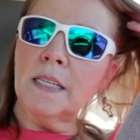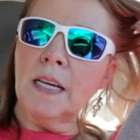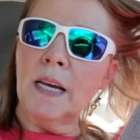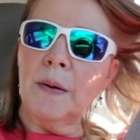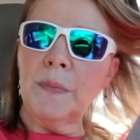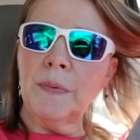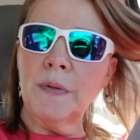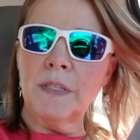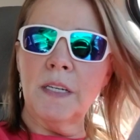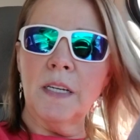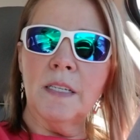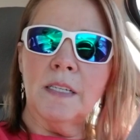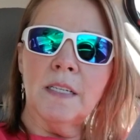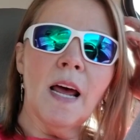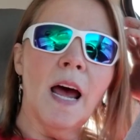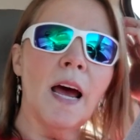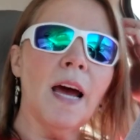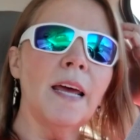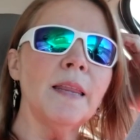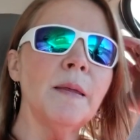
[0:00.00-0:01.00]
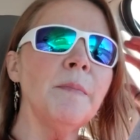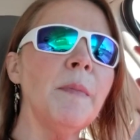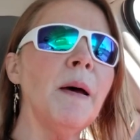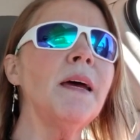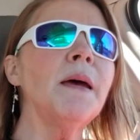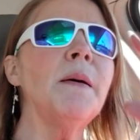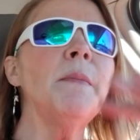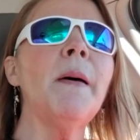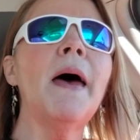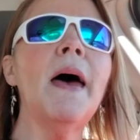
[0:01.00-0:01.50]
It was just I got the
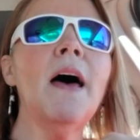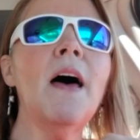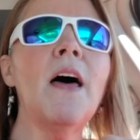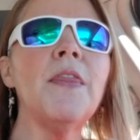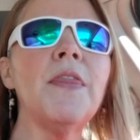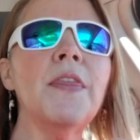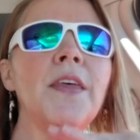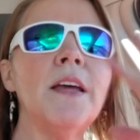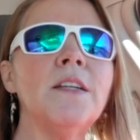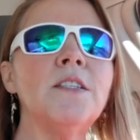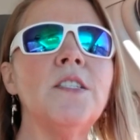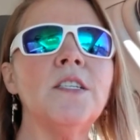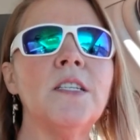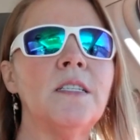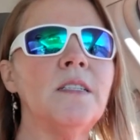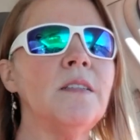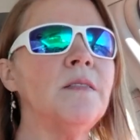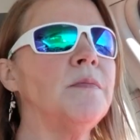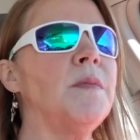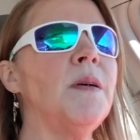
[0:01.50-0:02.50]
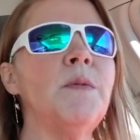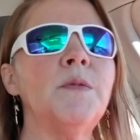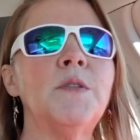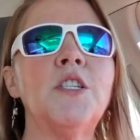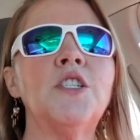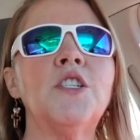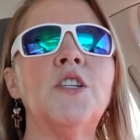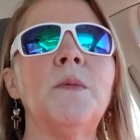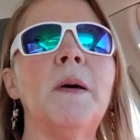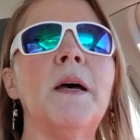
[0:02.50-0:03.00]
monkey mouth. It's just it was
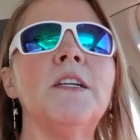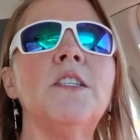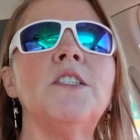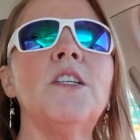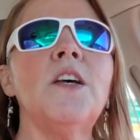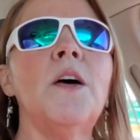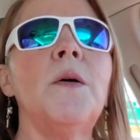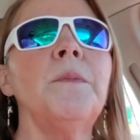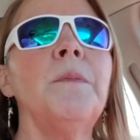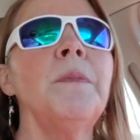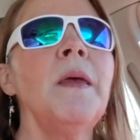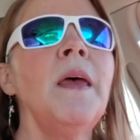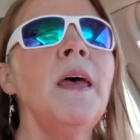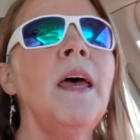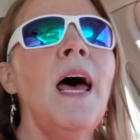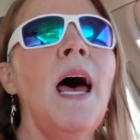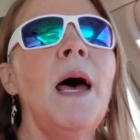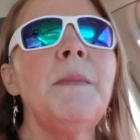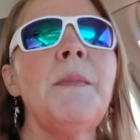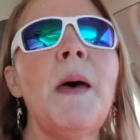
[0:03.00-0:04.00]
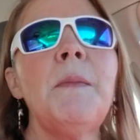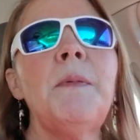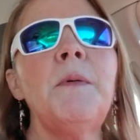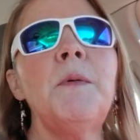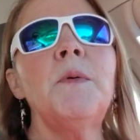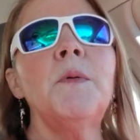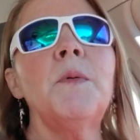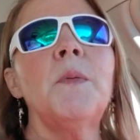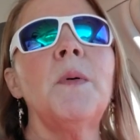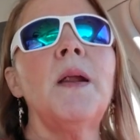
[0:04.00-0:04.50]
just too much. So I'm happy
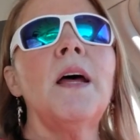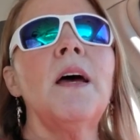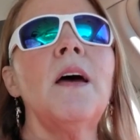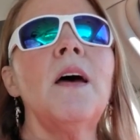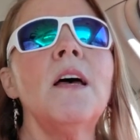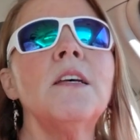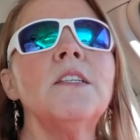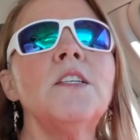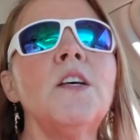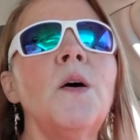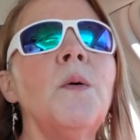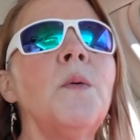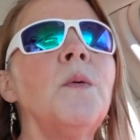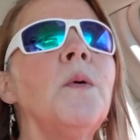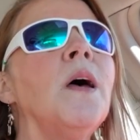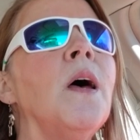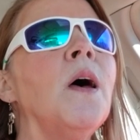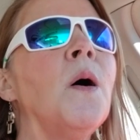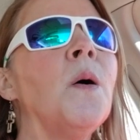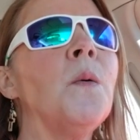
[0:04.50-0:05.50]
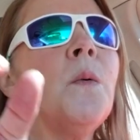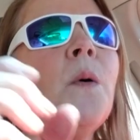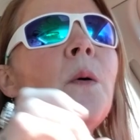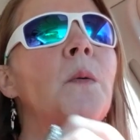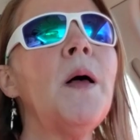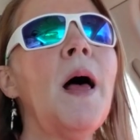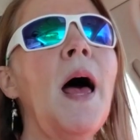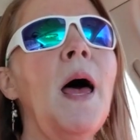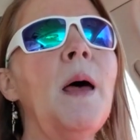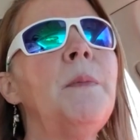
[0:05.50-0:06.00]
with what I got. So what
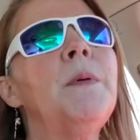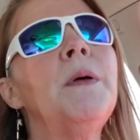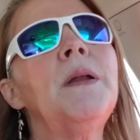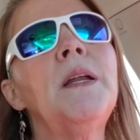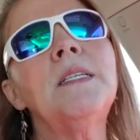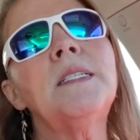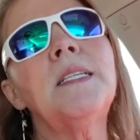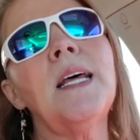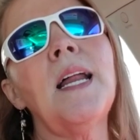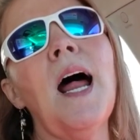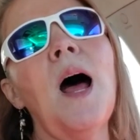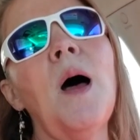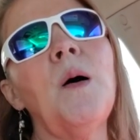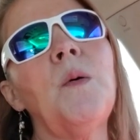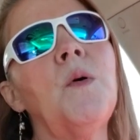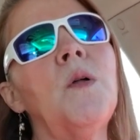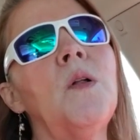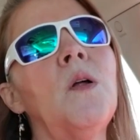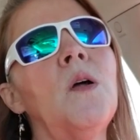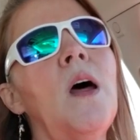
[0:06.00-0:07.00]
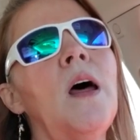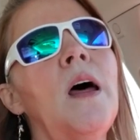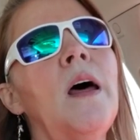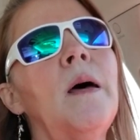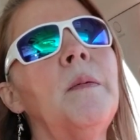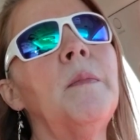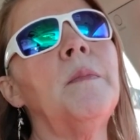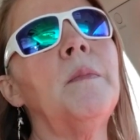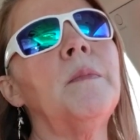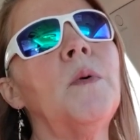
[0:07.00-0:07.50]
will happen is that I will
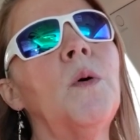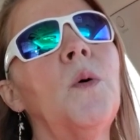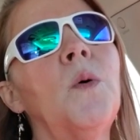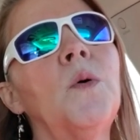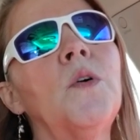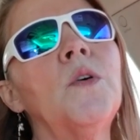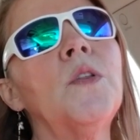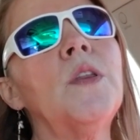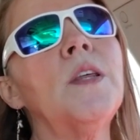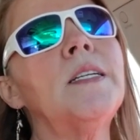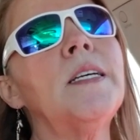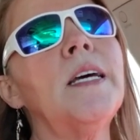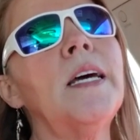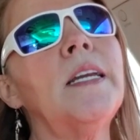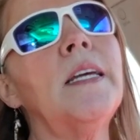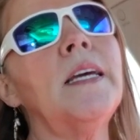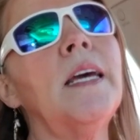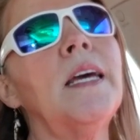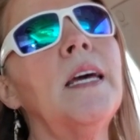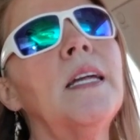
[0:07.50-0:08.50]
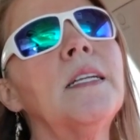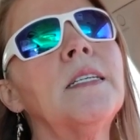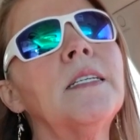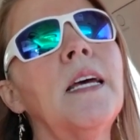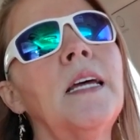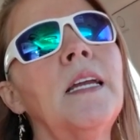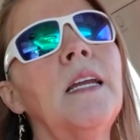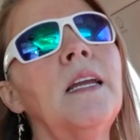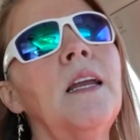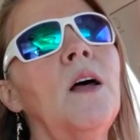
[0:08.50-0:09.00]
um, order the dent kits,
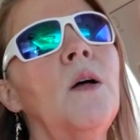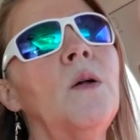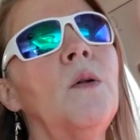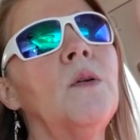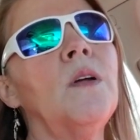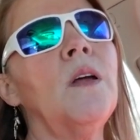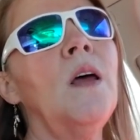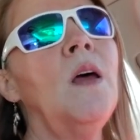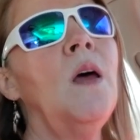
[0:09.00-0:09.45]
getting home.